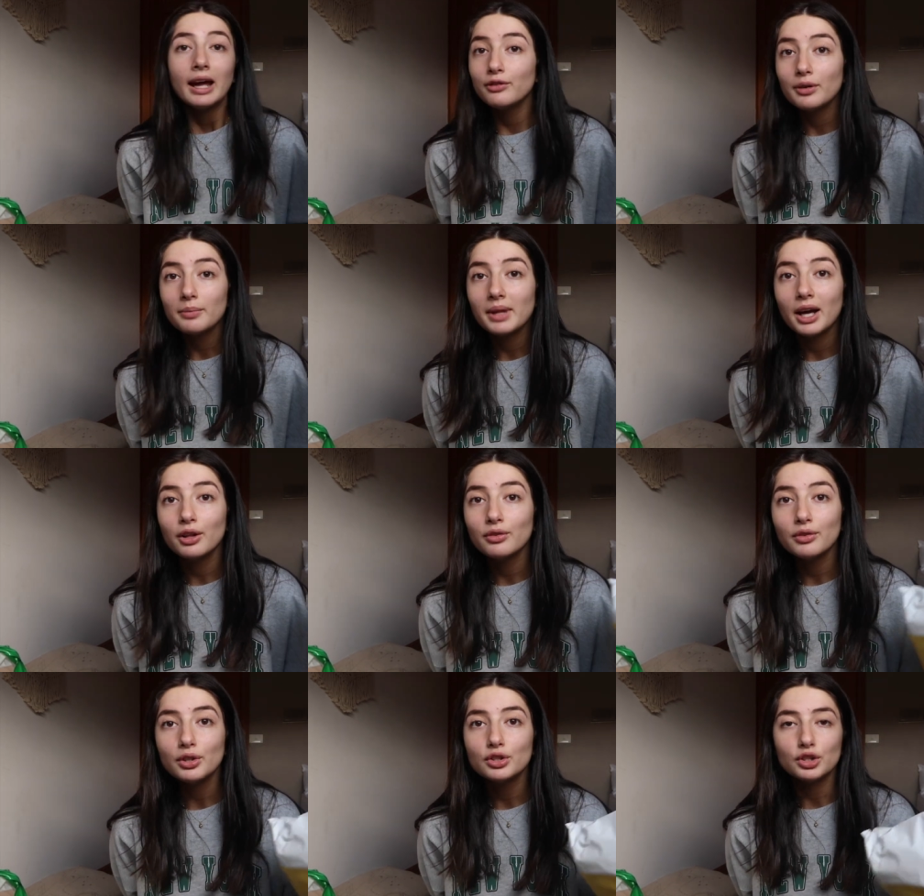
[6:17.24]
it from the
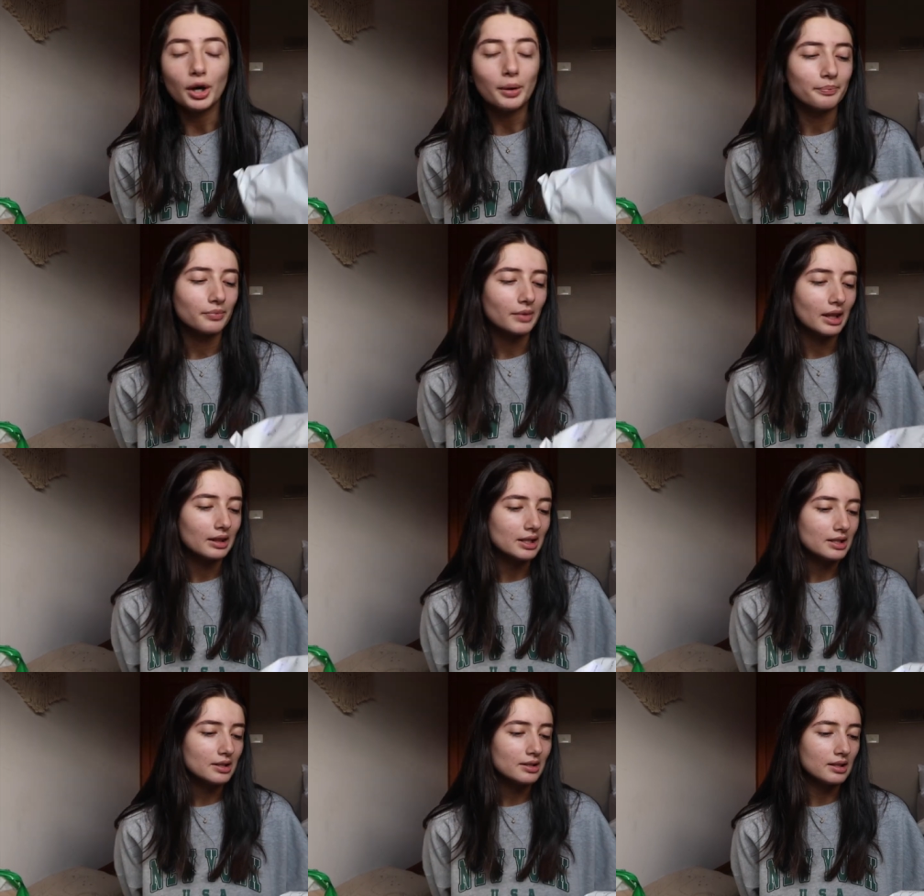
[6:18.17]
health food shop. And
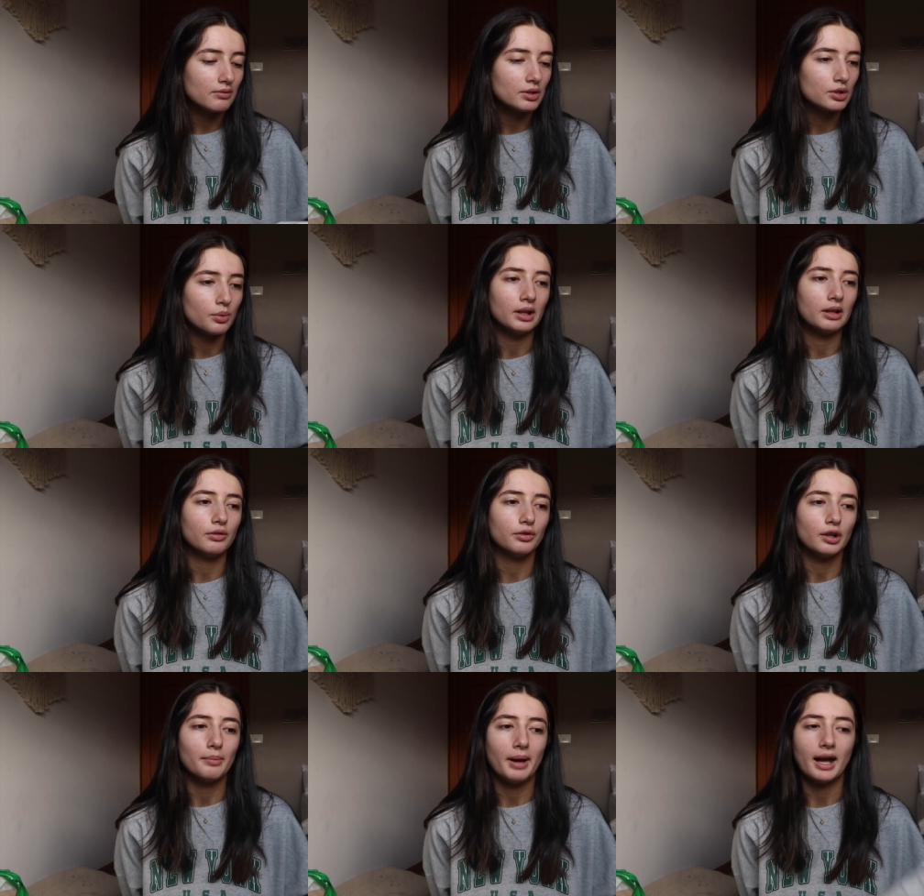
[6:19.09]
this is 7.20
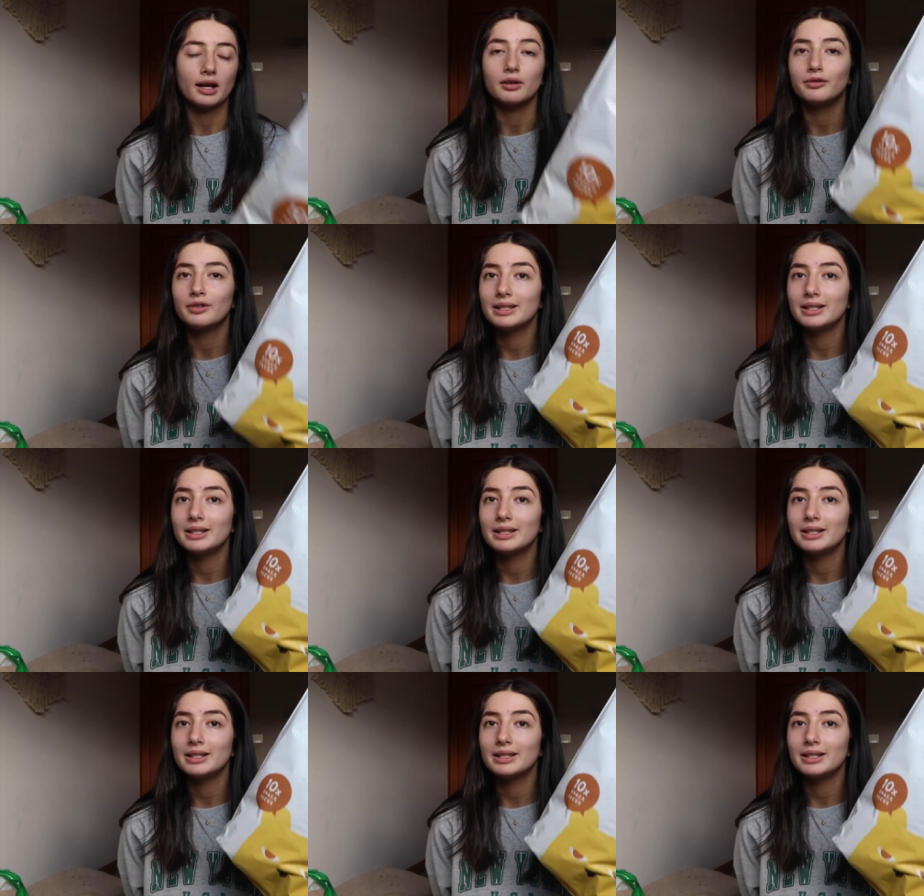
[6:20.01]
for a bag of